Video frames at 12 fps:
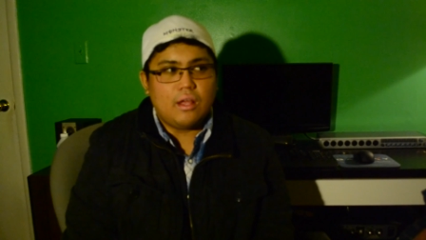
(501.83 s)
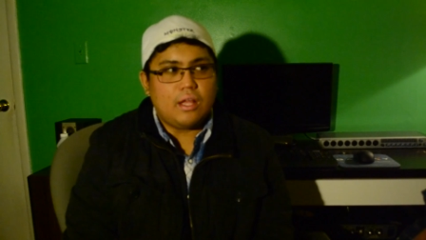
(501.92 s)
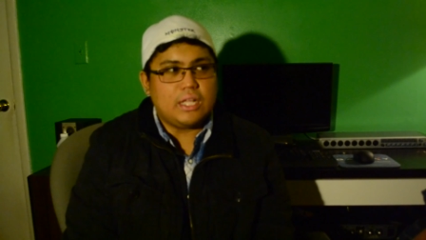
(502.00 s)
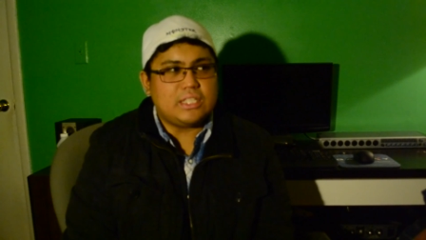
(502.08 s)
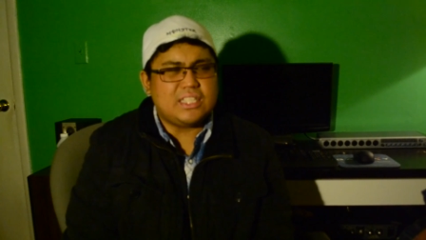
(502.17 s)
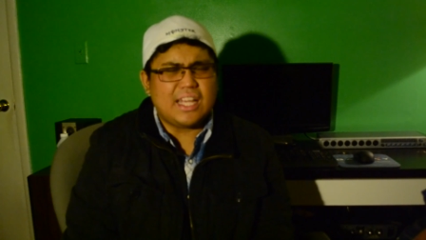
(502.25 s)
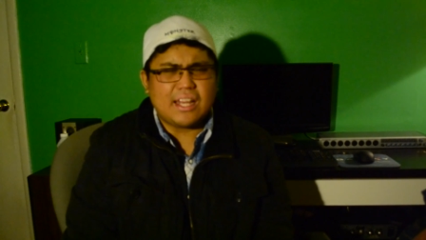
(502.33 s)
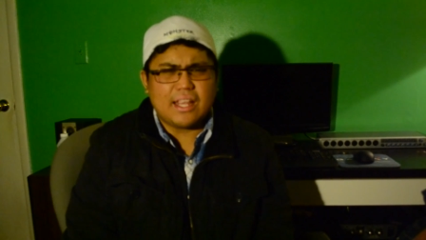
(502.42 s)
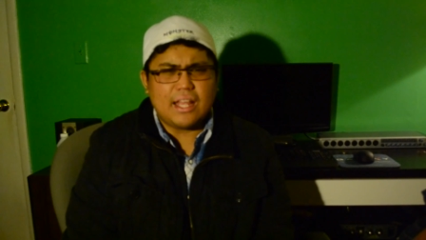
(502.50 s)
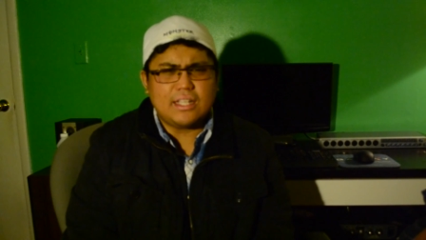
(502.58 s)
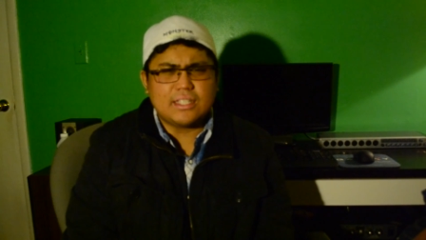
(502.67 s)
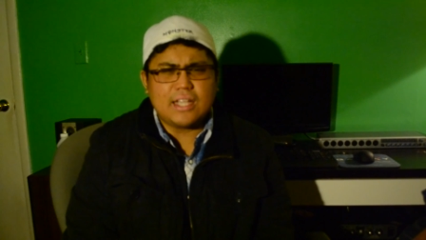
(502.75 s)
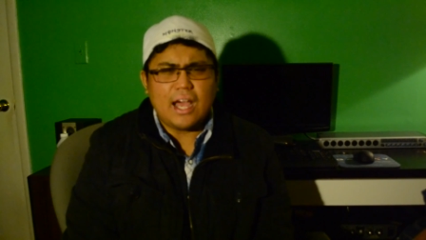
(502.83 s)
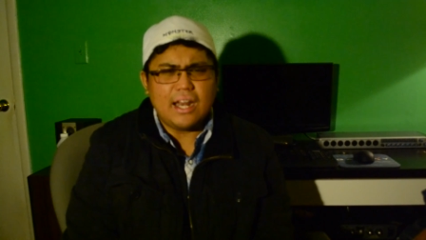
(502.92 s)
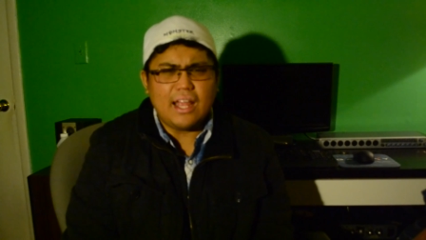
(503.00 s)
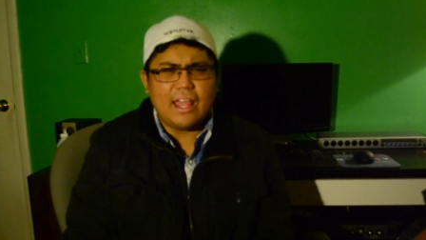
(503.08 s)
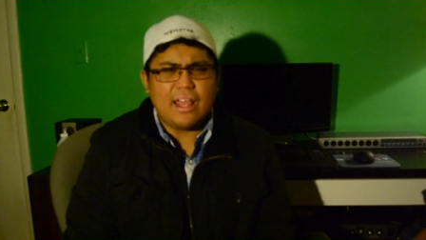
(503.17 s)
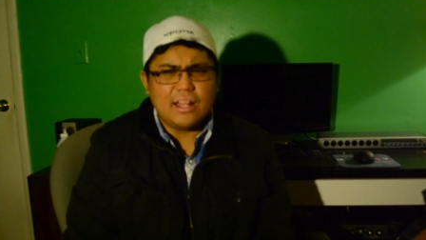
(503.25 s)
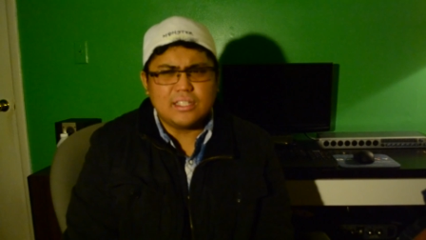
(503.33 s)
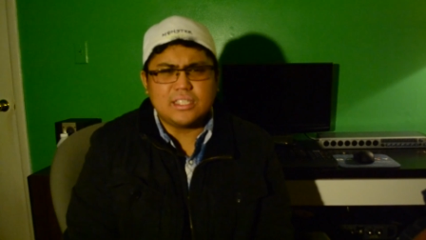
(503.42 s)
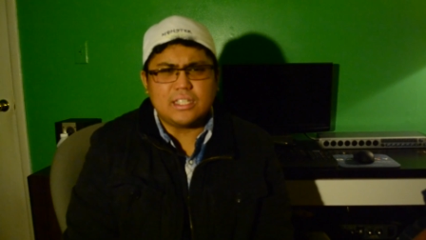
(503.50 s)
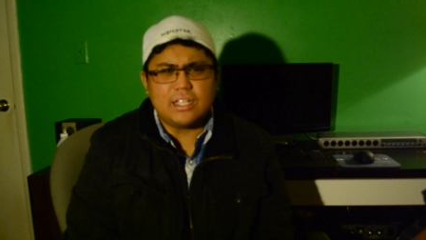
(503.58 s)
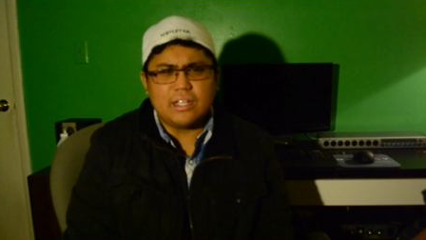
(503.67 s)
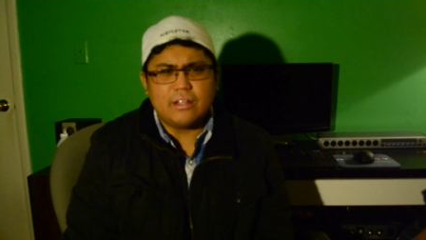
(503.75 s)
it's kind of
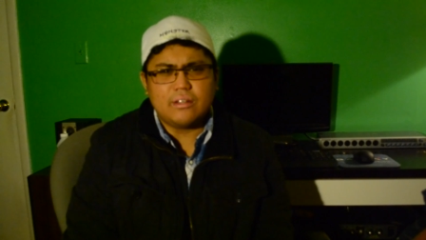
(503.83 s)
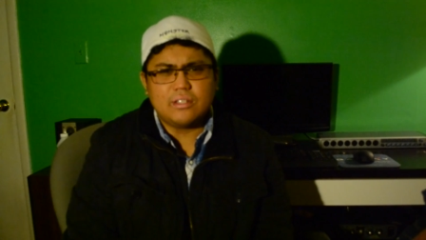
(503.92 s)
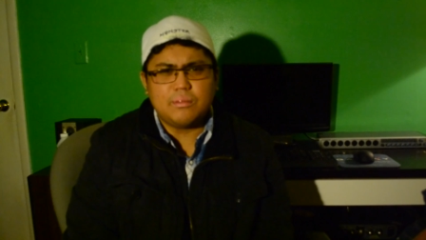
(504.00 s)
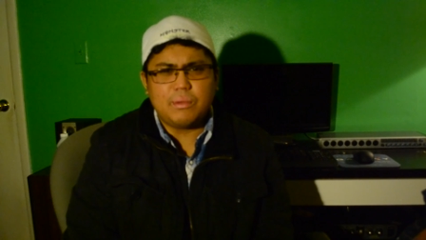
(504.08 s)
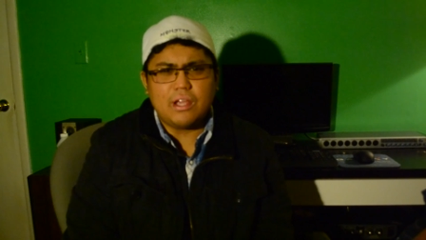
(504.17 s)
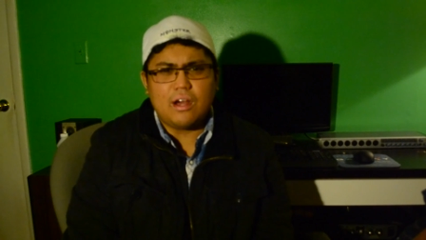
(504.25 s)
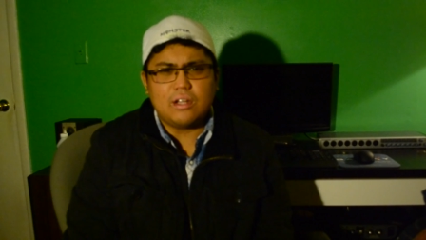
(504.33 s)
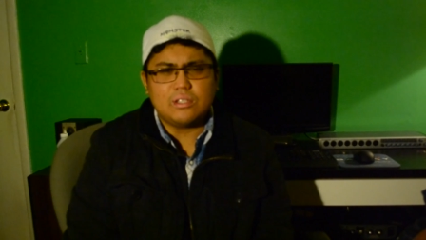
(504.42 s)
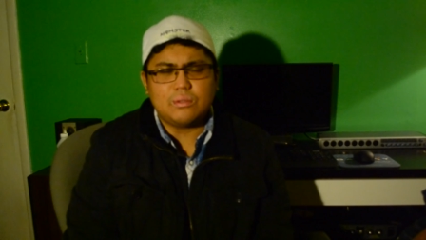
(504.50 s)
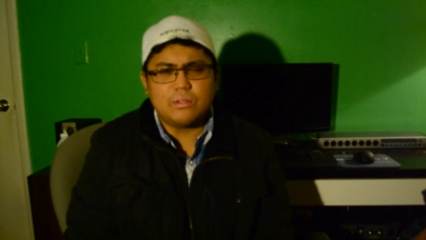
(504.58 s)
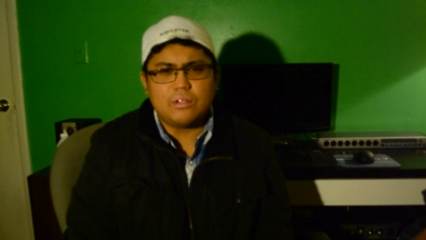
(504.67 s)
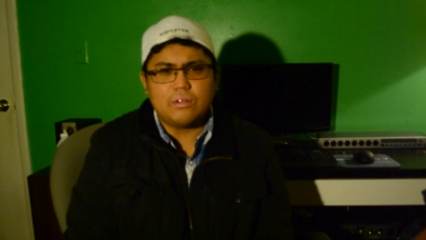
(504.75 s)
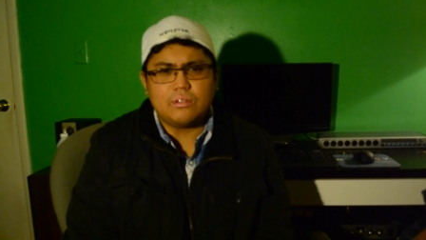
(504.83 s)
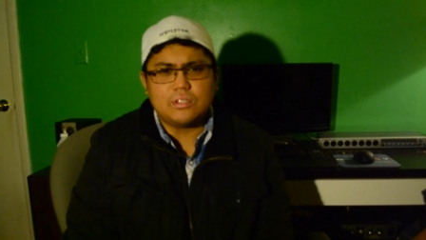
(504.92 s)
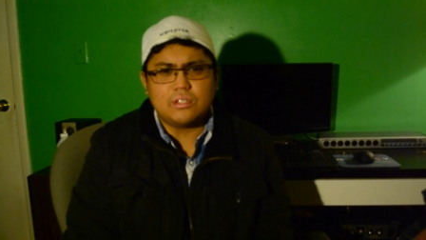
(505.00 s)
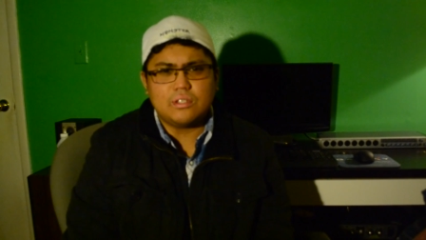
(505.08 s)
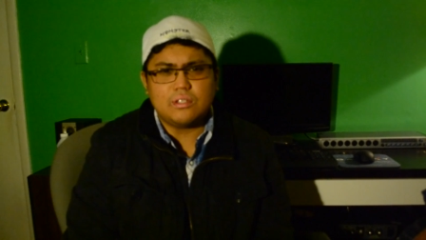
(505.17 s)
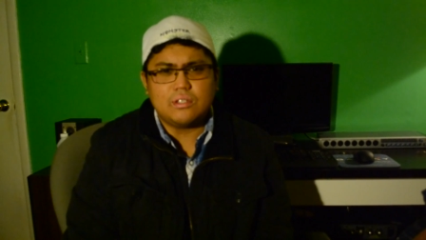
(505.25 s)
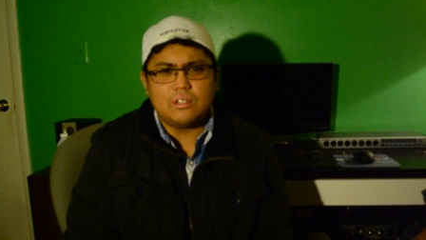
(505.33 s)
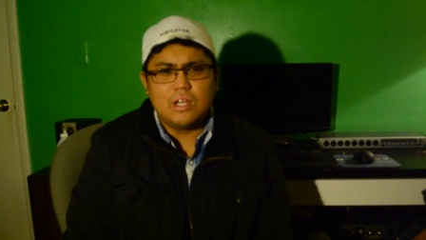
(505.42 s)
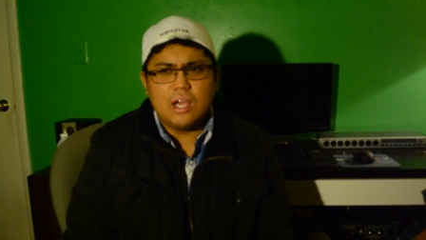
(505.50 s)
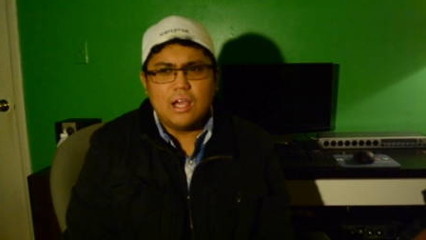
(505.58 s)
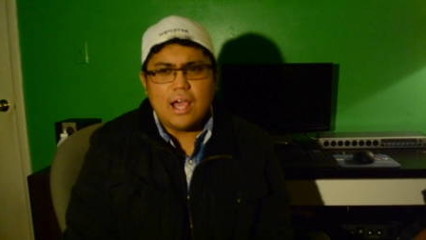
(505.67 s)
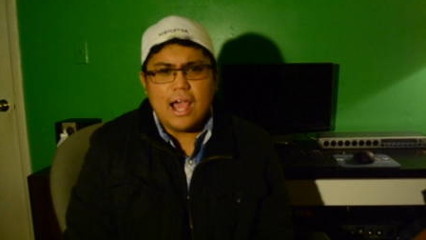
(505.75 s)
antsy, to be honest with you, to
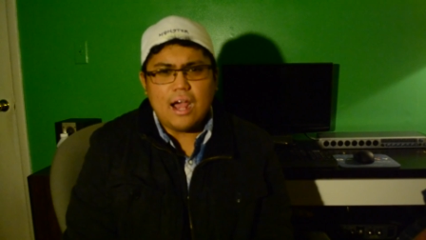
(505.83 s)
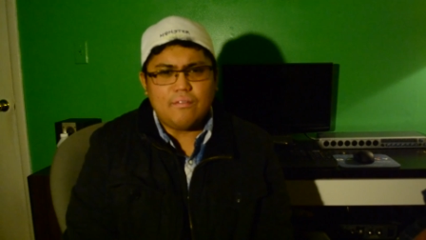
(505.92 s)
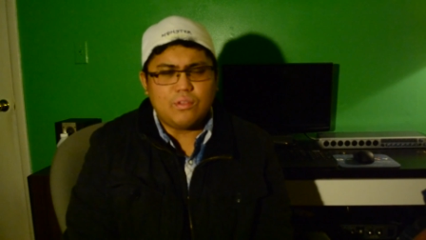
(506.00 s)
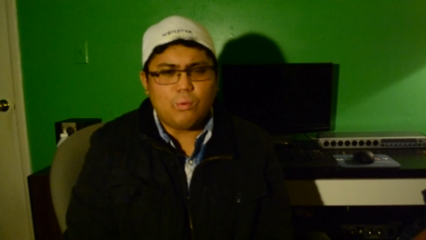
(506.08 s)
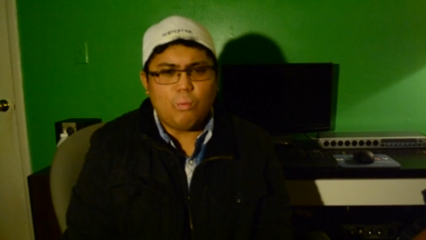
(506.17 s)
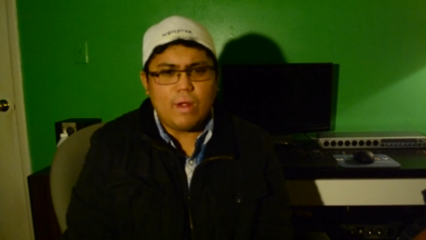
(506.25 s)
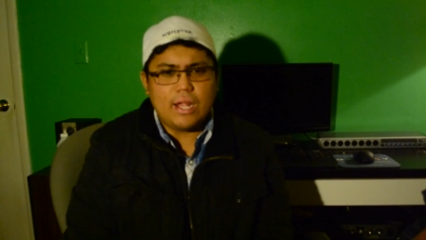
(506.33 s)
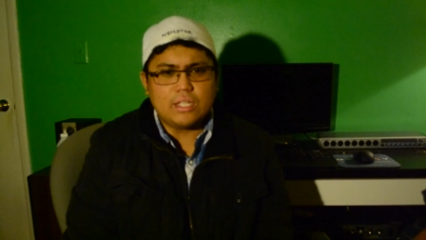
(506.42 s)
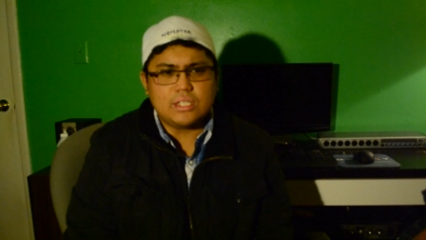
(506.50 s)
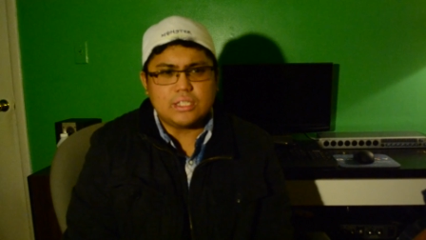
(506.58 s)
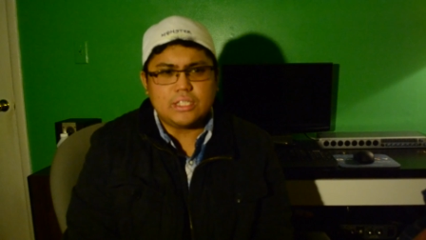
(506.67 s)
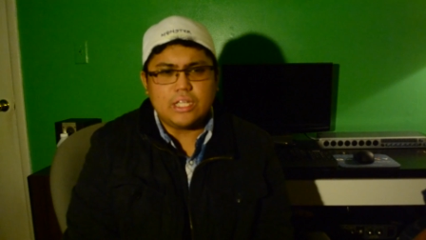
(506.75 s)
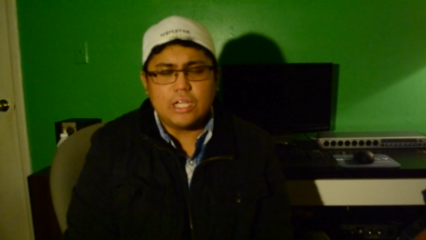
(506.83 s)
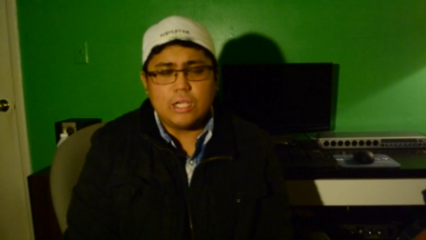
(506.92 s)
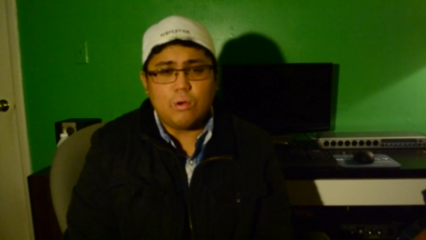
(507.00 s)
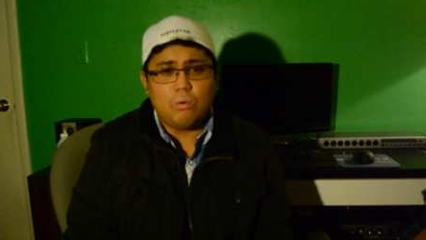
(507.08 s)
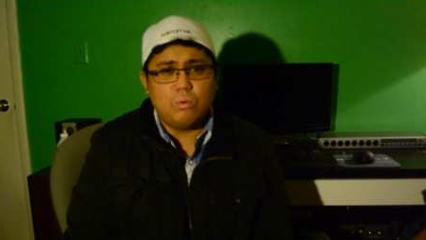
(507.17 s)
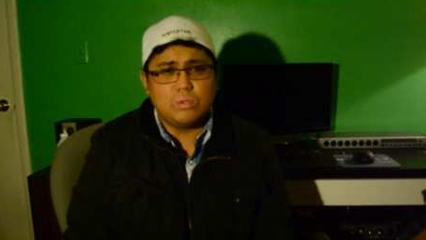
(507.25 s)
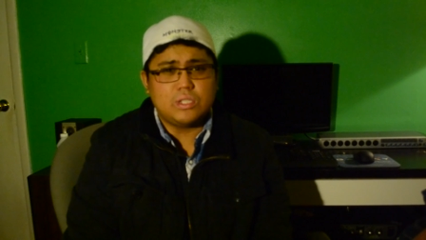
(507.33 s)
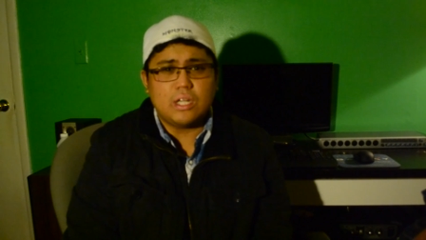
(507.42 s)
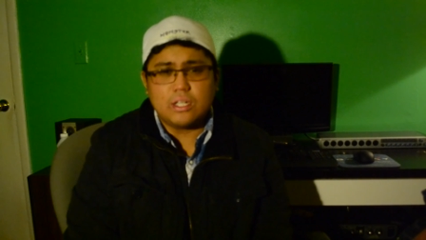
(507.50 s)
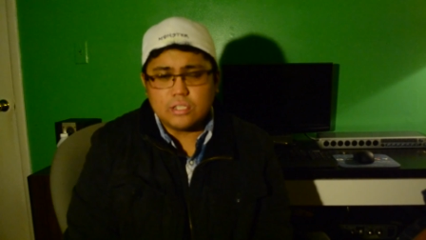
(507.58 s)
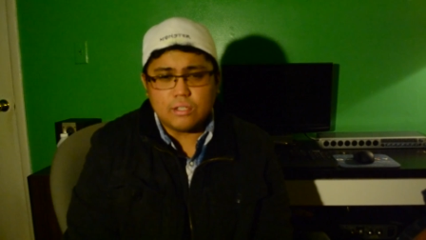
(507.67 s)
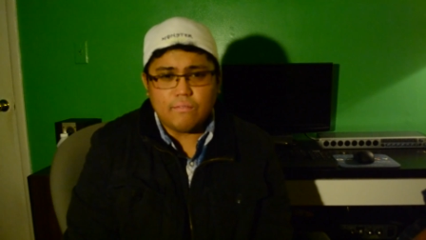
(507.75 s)
have to wait to see who's
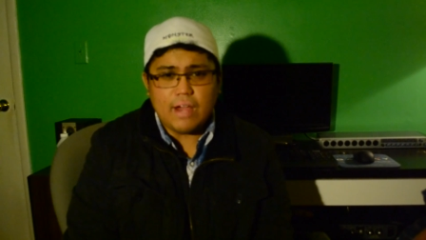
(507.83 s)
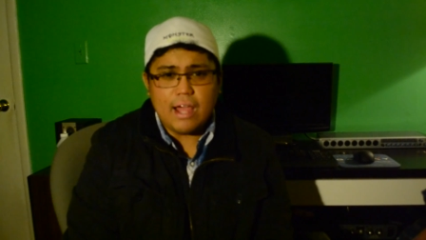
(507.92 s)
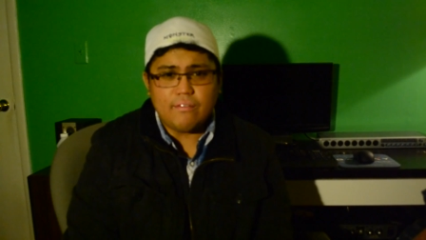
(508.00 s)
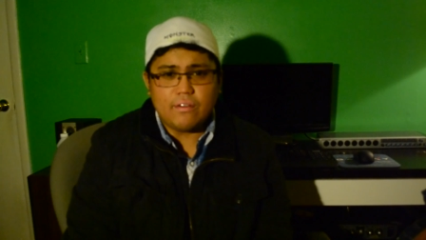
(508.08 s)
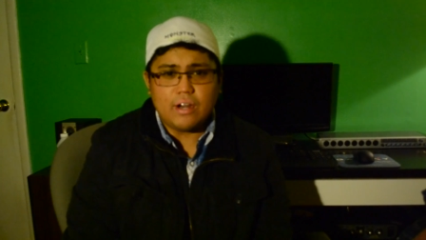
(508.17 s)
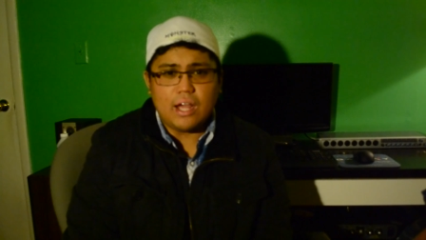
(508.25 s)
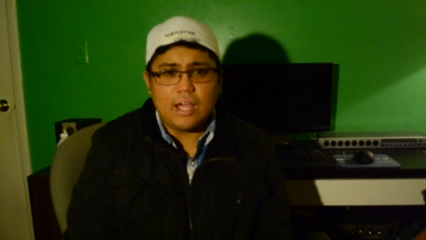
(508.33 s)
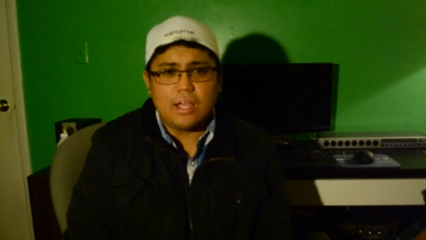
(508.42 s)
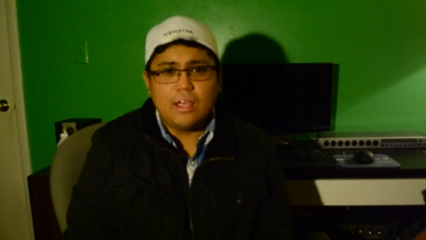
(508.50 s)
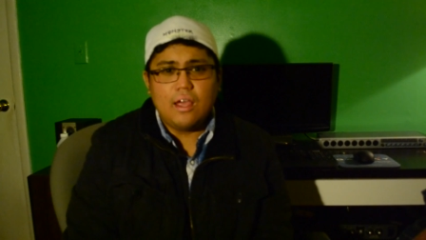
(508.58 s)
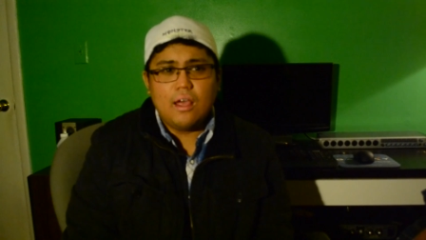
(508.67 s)
gonna survive or not.